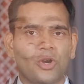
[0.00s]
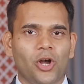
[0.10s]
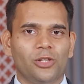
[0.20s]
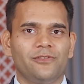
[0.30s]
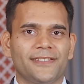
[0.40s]
So
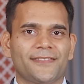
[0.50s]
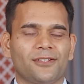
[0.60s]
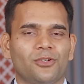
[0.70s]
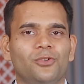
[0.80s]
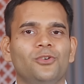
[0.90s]

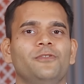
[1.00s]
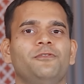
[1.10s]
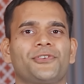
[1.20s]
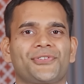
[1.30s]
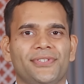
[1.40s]
always go
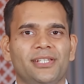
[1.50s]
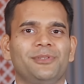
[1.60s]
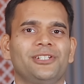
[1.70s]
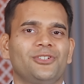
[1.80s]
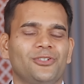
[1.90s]
for
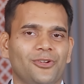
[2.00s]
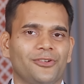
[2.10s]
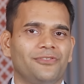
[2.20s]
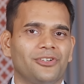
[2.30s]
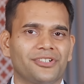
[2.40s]
cinnamon,
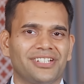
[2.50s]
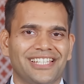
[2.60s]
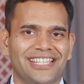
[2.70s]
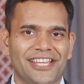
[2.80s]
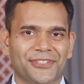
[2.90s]
not for
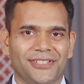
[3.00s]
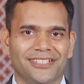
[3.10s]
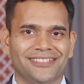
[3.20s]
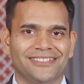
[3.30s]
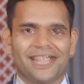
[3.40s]

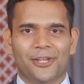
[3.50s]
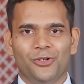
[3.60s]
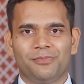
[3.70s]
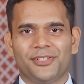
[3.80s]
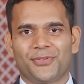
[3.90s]
cassia. I
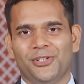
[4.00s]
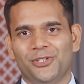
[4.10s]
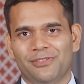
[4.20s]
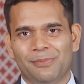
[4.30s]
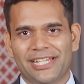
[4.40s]
hope this
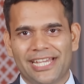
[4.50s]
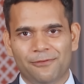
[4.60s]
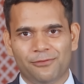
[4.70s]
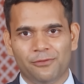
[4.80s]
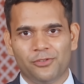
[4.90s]
video will be
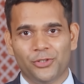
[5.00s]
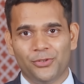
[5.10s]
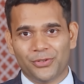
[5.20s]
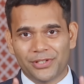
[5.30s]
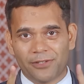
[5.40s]
helpful for
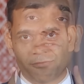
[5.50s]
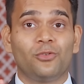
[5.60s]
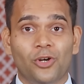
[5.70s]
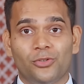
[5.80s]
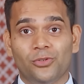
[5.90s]
you. If
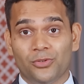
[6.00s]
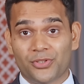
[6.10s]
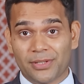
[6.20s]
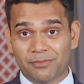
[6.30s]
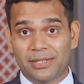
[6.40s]
you got to
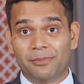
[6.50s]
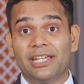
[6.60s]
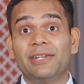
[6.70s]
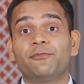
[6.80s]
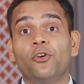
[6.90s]
know
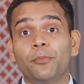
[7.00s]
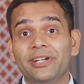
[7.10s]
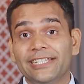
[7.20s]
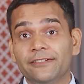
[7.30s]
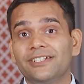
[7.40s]
something
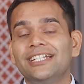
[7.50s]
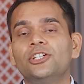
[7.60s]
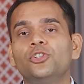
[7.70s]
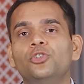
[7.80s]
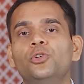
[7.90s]
informative,
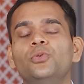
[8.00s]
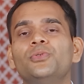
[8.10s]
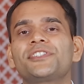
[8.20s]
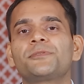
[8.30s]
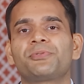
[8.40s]

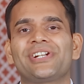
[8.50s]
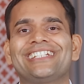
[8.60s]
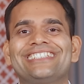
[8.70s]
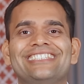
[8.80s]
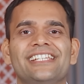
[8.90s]
do
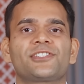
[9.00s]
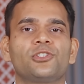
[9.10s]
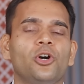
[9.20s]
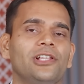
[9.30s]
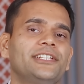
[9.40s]
spread
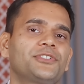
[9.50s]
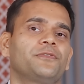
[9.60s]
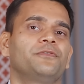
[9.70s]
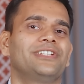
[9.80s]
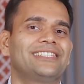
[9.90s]
this
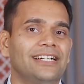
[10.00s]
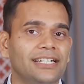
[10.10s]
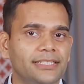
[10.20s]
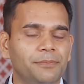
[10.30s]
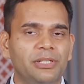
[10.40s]
knowledge with
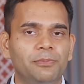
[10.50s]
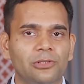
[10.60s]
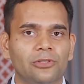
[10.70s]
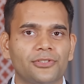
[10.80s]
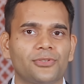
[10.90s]
other
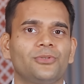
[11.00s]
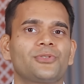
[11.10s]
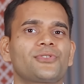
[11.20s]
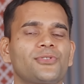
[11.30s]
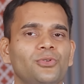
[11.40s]
people
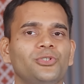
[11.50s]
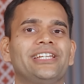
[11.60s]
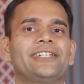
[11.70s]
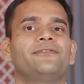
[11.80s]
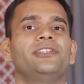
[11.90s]
also, so
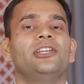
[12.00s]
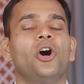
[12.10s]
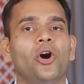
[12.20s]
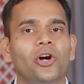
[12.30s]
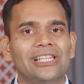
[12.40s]
that
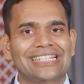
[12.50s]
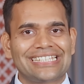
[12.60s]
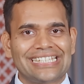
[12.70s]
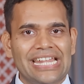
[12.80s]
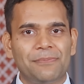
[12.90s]
we
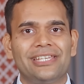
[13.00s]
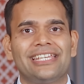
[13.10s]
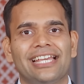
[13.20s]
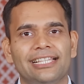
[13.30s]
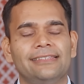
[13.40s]
all can
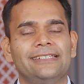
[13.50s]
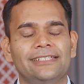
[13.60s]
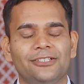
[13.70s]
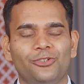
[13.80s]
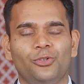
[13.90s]
be
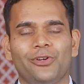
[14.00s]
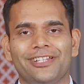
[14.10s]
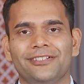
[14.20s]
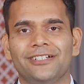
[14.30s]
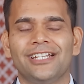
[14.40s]
healthy
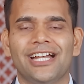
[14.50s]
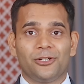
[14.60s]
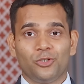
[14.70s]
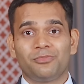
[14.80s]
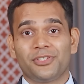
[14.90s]
together.
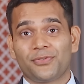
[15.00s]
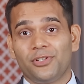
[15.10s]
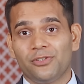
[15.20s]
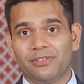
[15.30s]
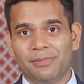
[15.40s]
I hope this
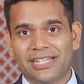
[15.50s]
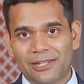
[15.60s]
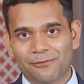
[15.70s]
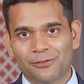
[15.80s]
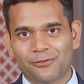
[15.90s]
video will be
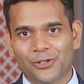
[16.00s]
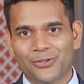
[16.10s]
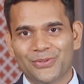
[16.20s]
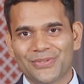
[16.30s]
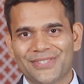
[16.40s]
helpful for
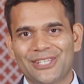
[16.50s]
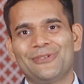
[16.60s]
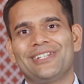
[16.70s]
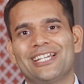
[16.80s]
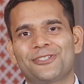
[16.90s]
you. See
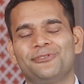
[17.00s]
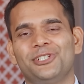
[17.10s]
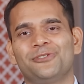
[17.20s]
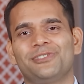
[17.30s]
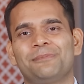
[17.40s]
you next
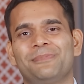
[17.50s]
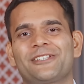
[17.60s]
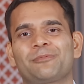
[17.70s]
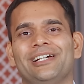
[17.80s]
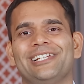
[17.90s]
video with a
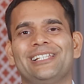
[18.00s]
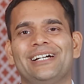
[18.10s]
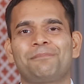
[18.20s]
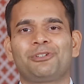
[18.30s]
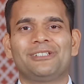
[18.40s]
big smile.
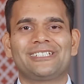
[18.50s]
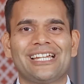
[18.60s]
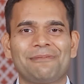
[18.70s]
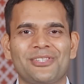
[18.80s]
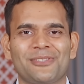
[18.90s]
Up to the
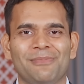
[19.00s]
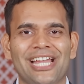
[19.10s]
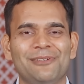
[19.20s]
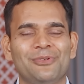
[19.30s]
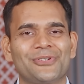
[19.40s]
time,
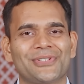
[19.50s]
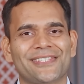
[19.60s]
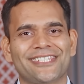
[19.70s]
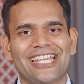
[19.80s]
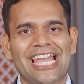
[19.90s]
smile more,
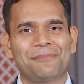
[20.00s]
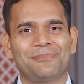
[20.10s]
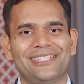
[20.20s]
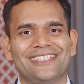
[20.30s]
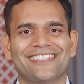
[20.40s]
stay
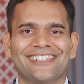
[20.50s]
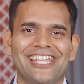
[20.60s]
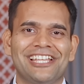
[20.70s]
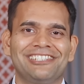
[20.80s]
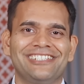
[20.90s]
happy,
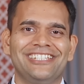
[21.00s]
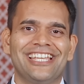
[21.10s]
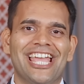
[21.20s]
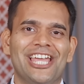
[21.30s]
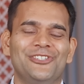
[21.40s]
stay
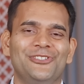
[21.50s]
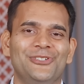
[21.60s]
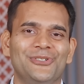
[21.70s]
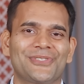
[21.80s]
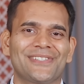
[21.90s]
healthy, and
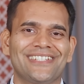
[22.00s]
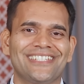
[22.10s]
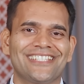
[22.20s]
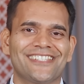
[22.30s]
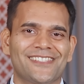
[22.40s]
use
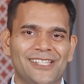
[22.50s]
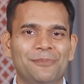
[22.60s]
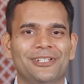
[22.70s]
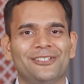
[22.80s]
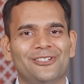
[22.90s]

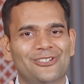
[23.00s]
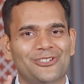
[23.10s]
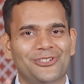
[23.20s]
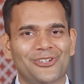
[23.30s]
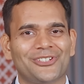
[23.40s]
cinnamon,
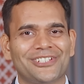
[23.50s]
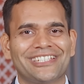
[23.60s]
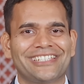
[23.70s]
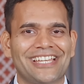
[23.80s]
not